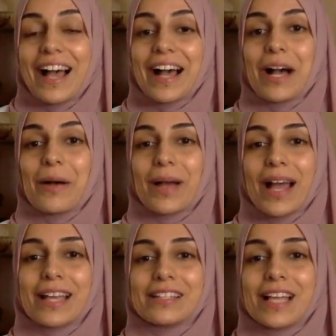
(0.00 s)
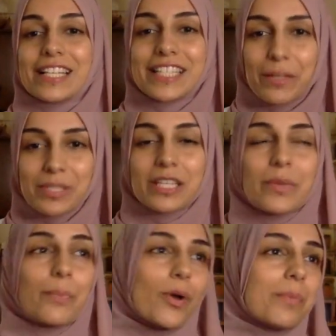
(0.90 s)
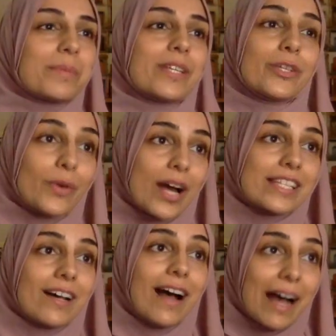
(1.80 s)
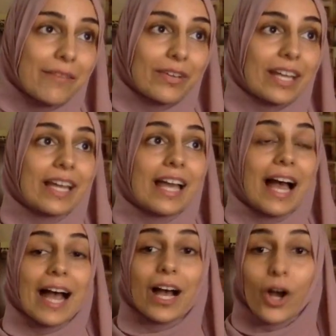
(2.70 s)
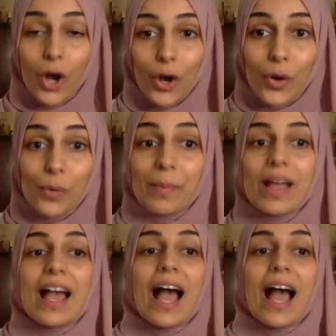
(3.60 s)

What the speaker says: and deal with some of the problems that you guys are having at home.